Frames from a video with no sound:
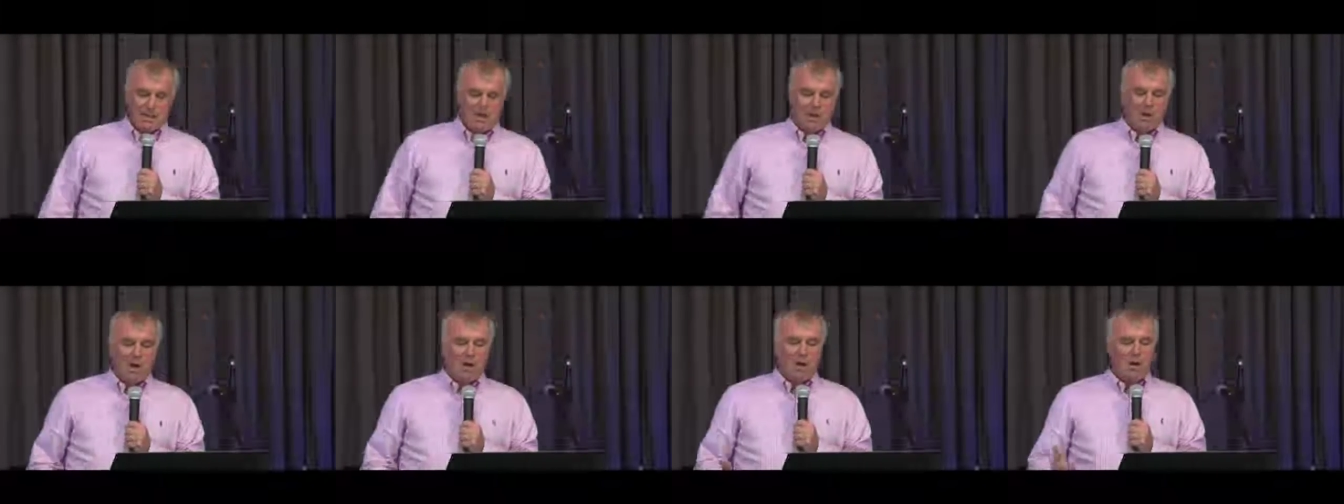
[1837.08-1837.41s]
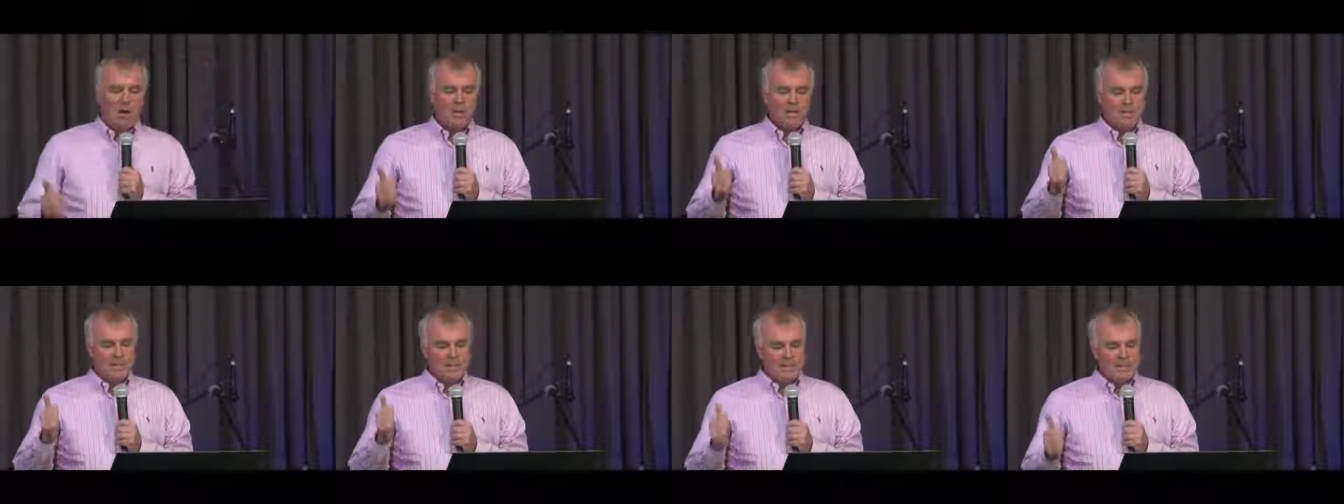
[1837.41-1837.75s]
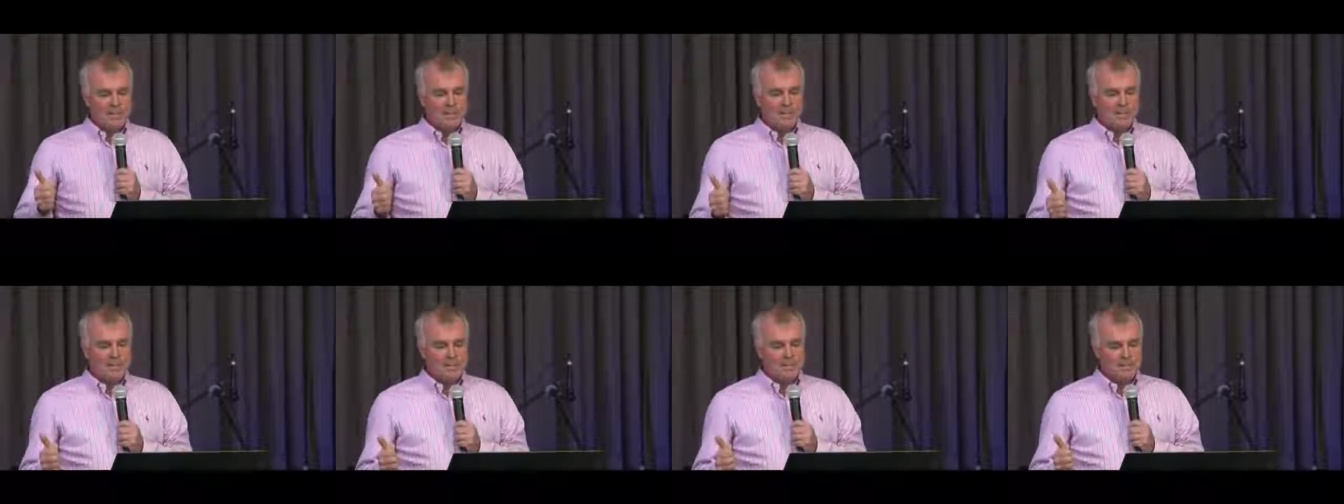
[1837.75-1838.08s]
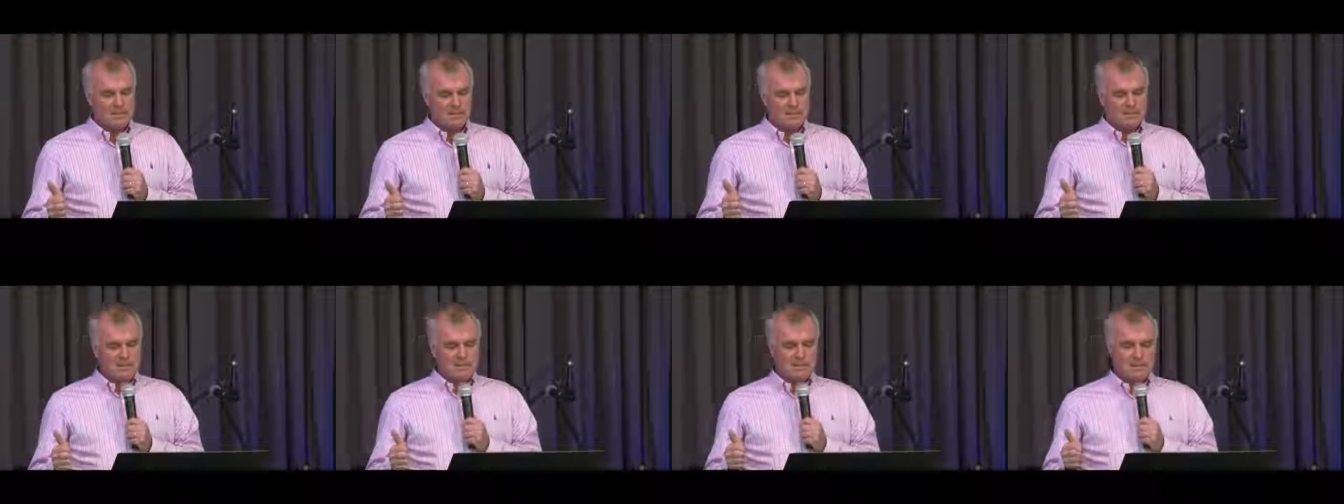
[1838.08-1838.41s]
God
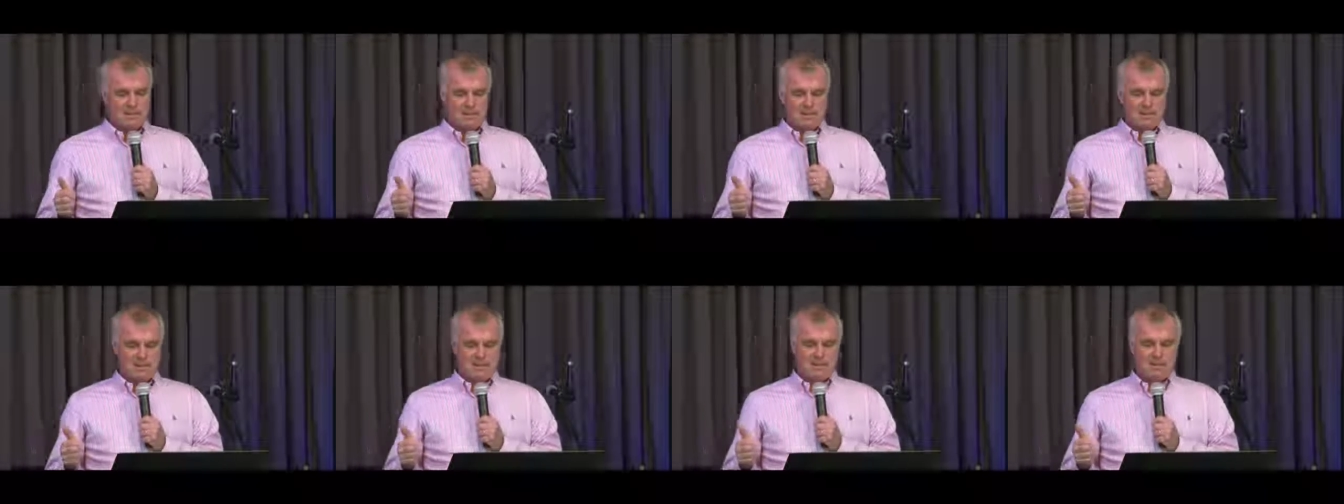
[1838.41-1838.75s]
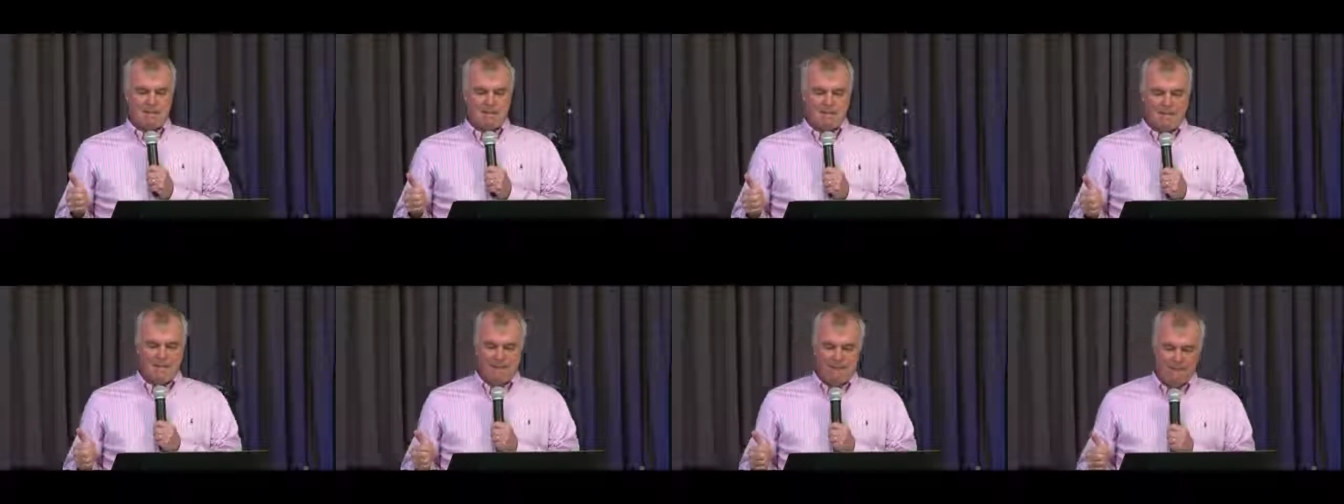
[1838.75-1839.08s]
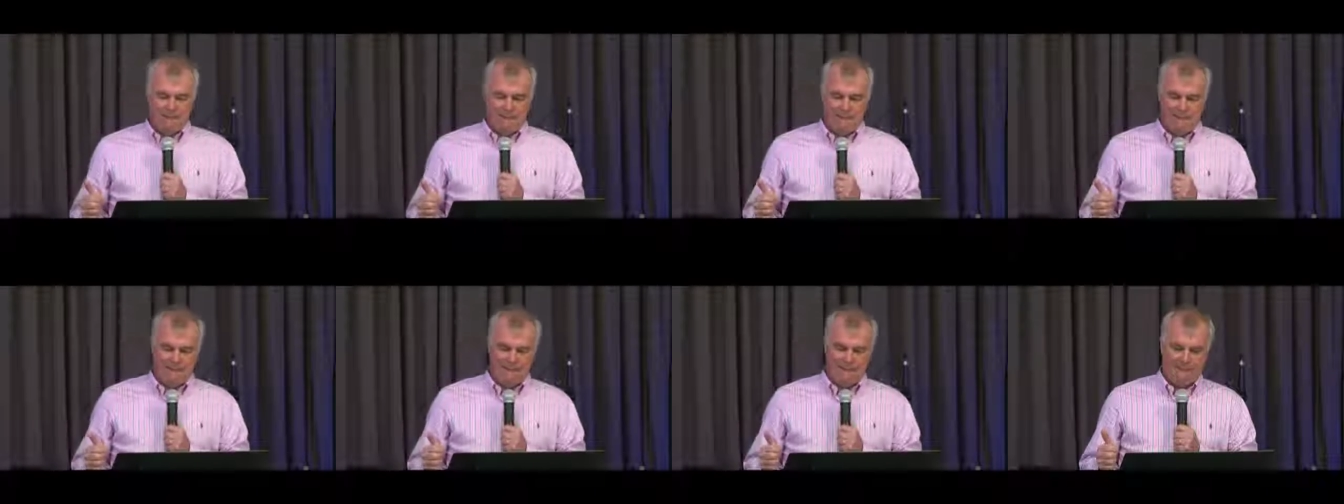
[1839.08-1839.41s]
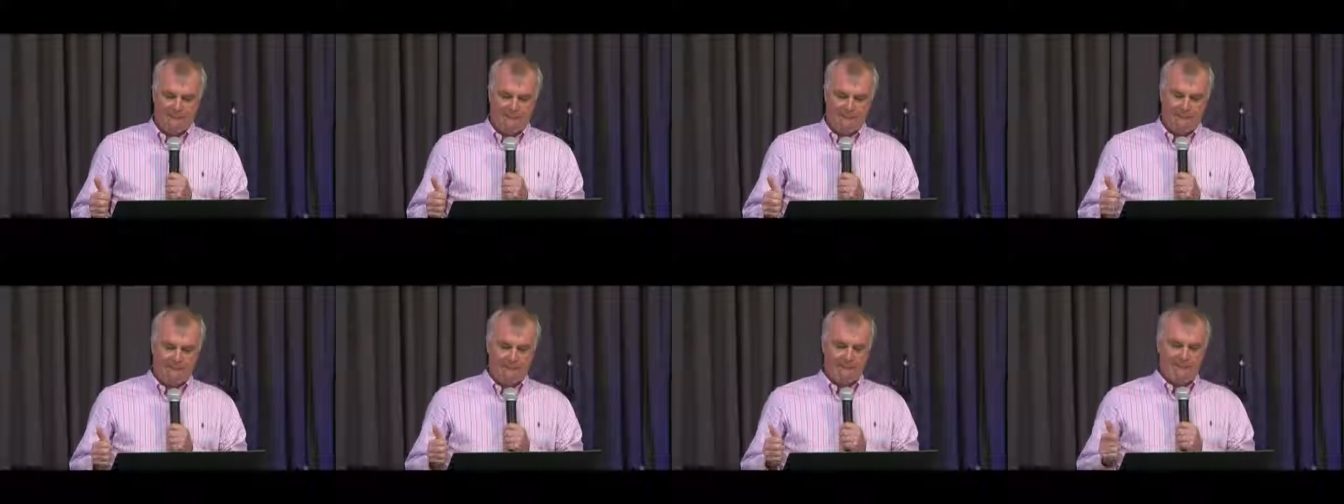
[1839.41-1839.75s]
hears
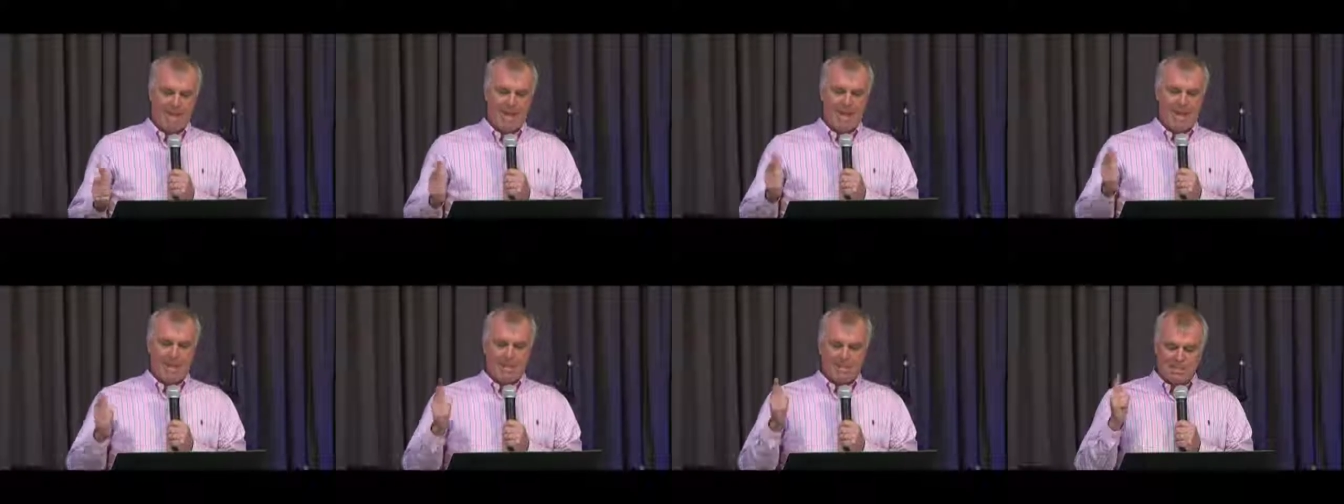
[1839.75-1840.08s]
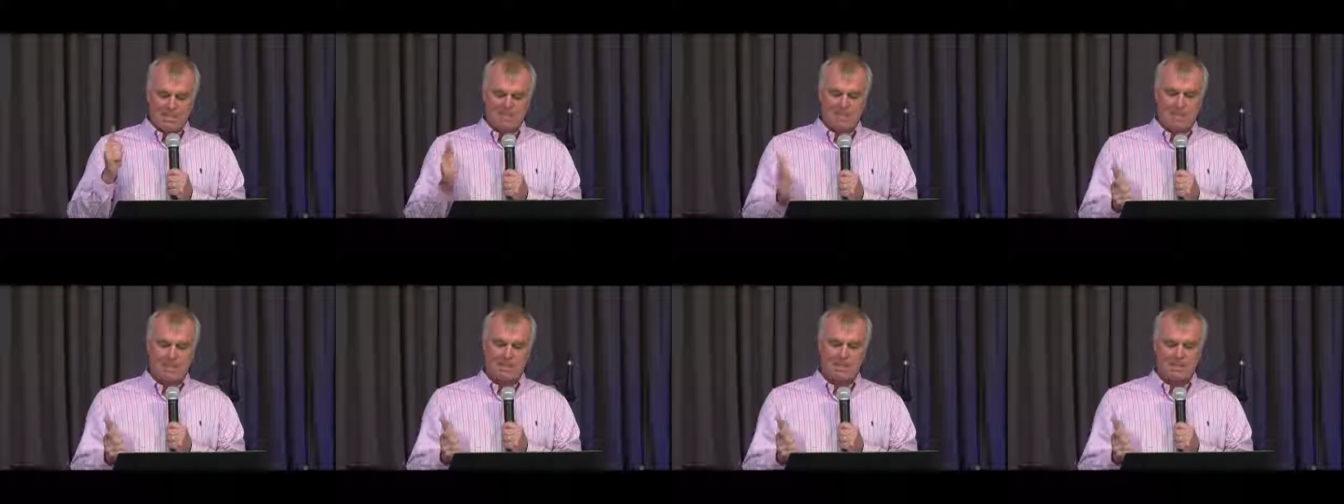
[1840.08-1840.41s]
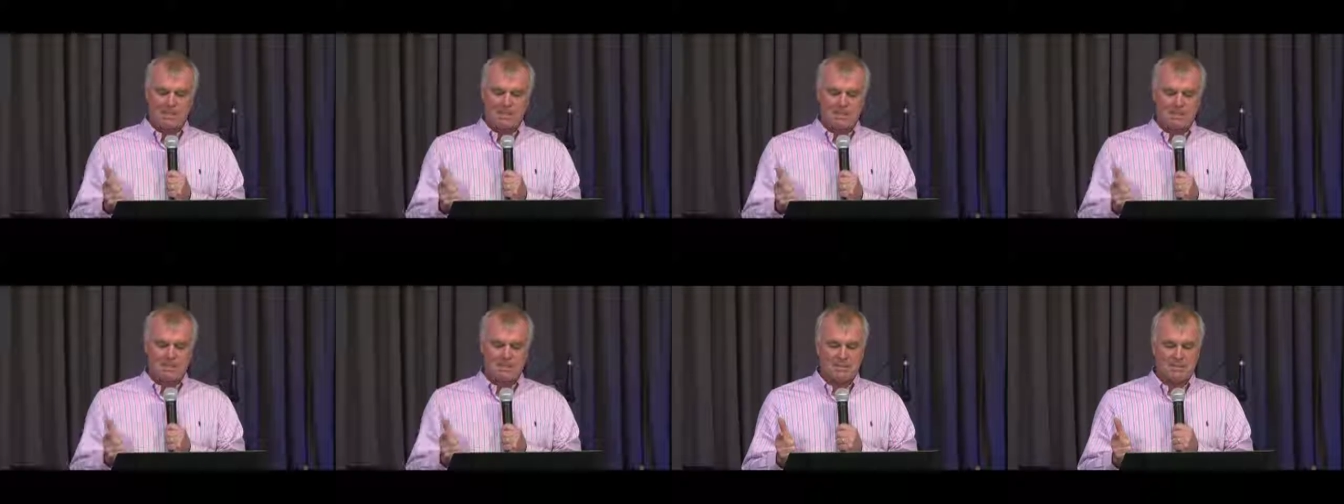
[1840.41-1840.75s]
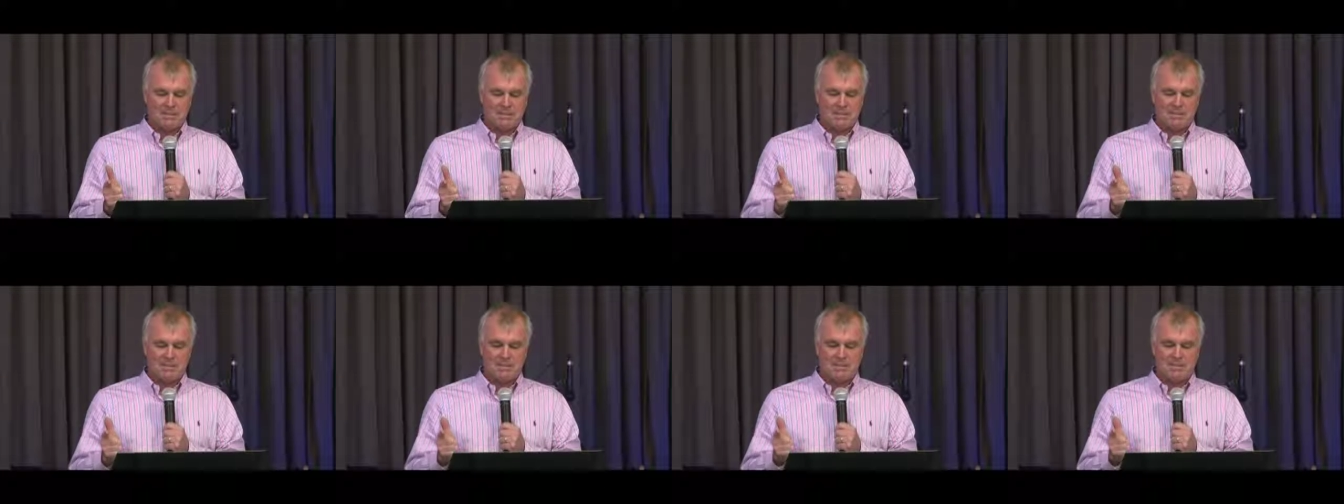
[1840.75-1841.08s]
and
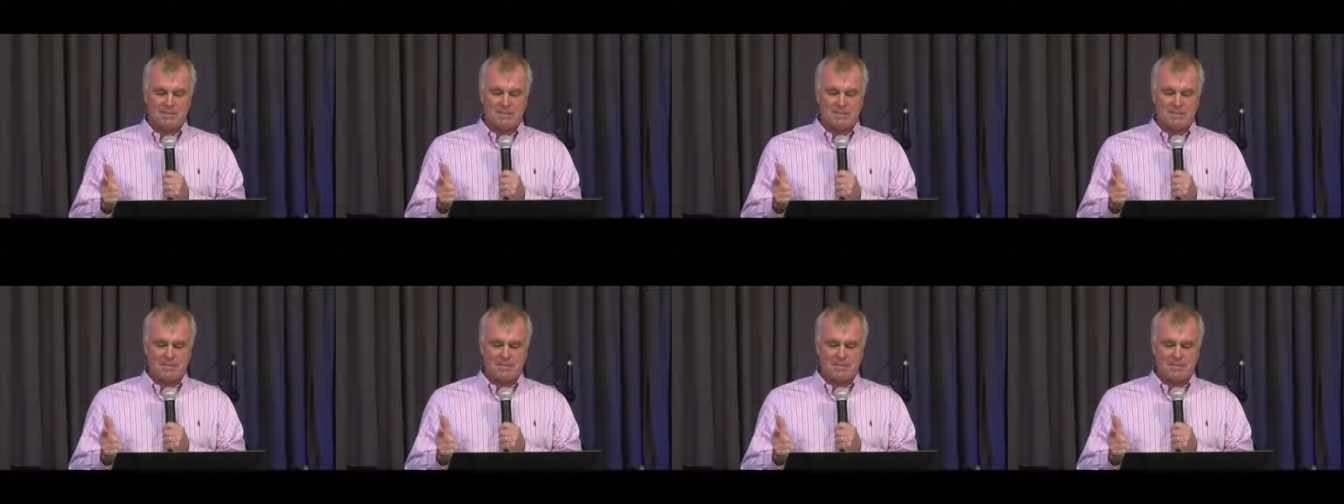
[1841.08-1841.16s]
smells